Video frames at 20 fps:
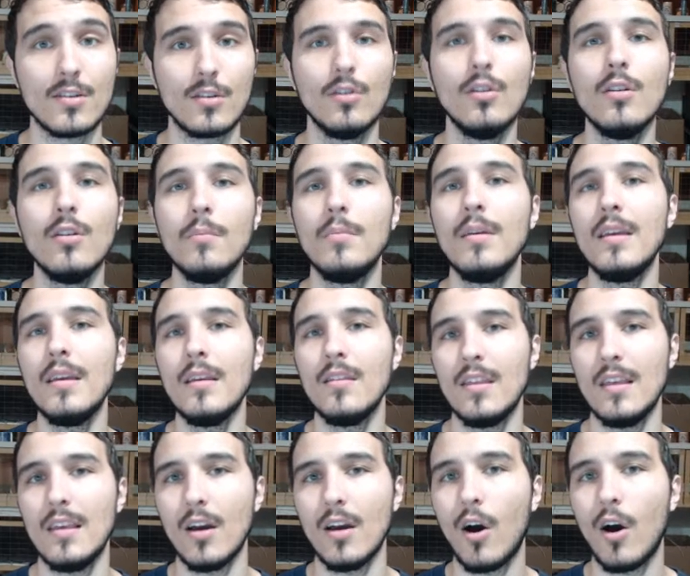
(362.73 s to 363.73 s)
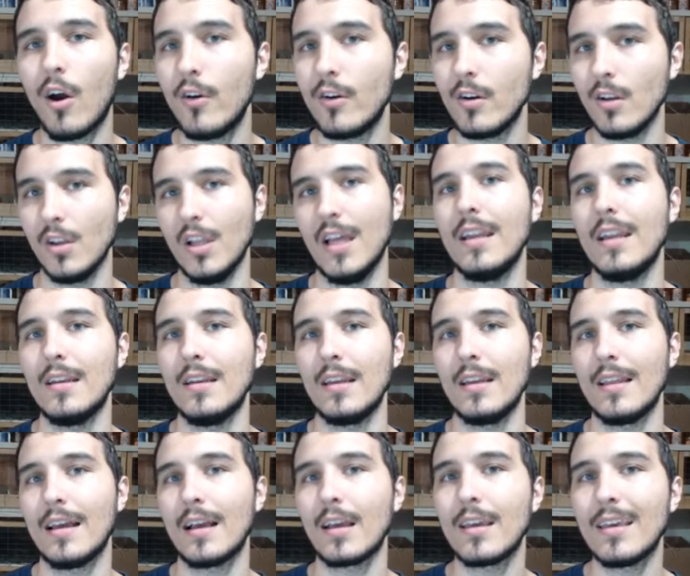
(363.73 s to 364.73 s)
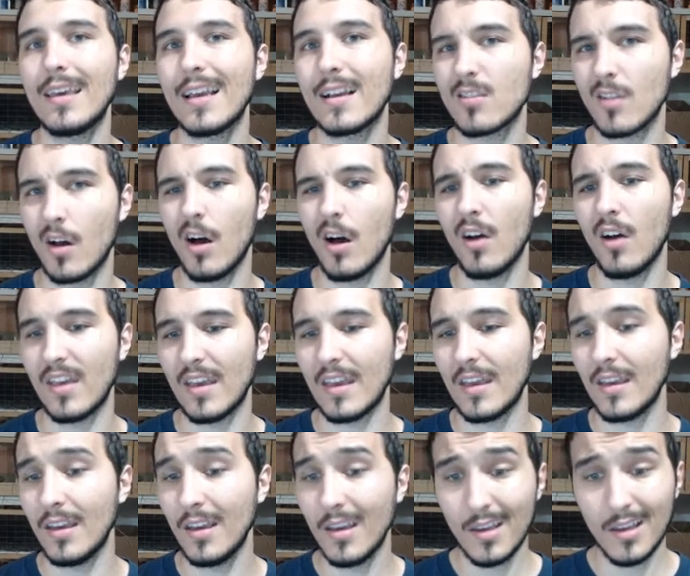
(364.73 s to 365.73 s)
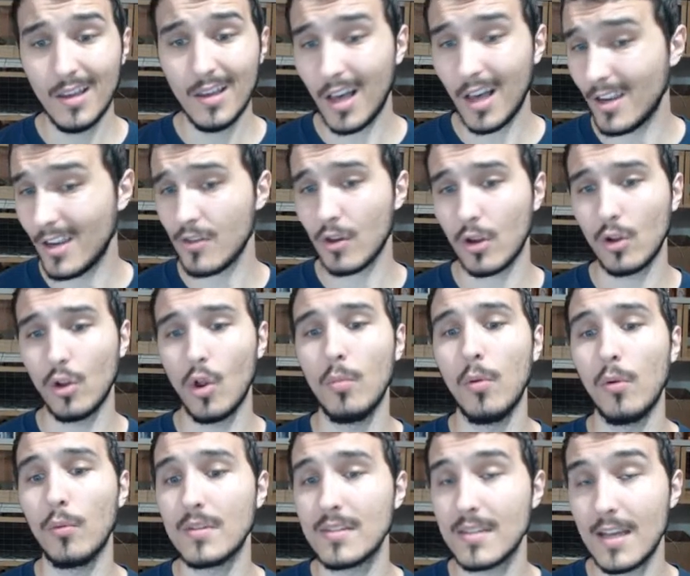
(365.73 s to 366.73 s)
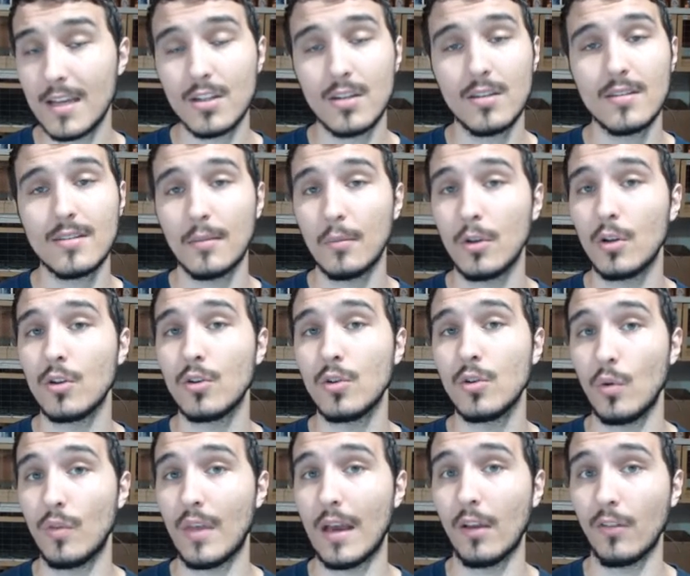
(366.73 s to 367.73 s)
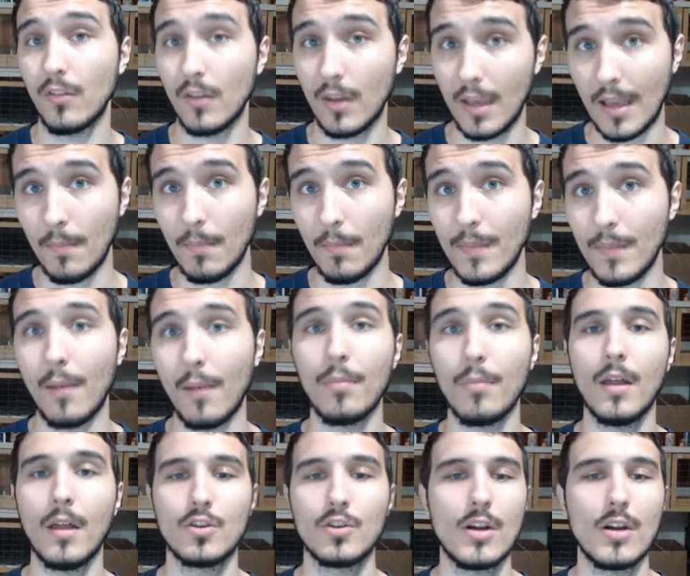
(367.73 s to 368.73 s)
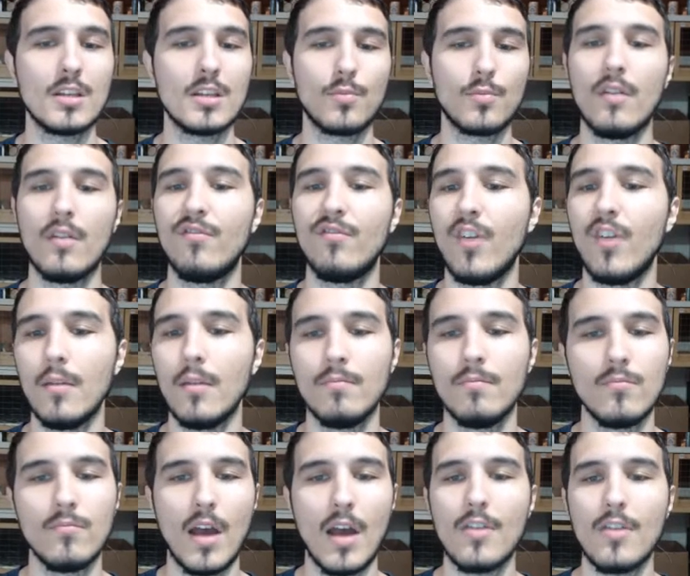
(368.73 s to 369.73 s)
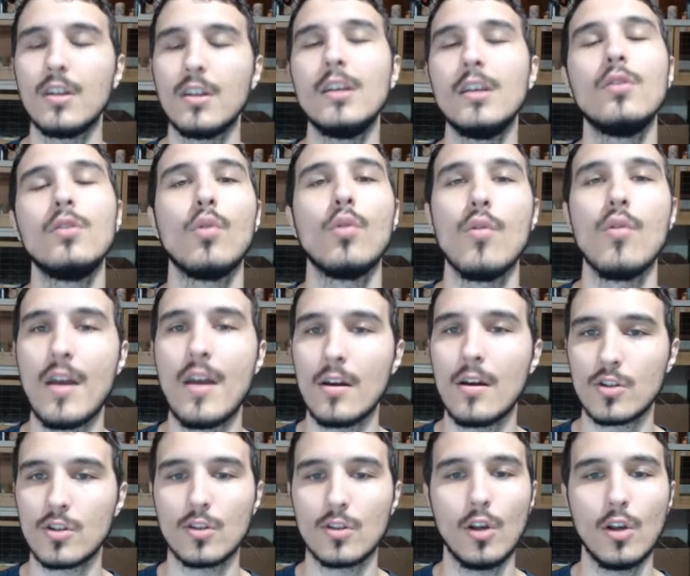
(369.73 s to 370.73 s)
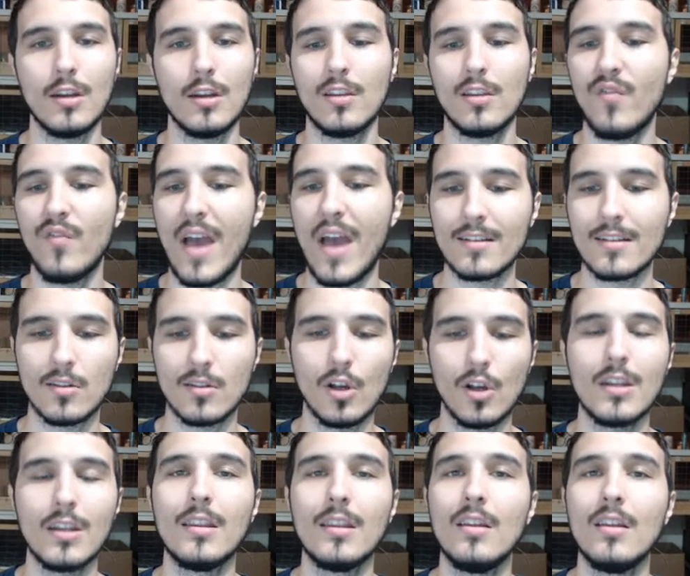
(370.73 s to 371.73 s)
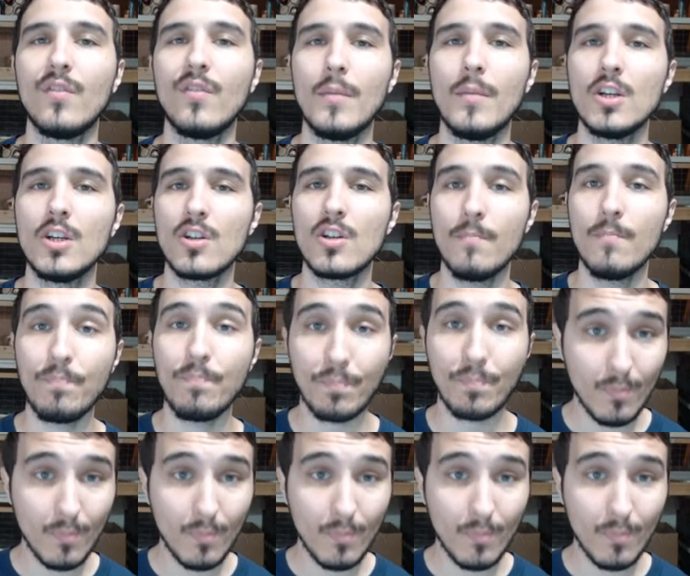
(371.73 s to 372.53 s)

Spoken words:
could be the hard landing that kicks off another global recession similar to 2008. Now, not trying to spread FUD, neither here nor there, just looking at the facts, looking at the information.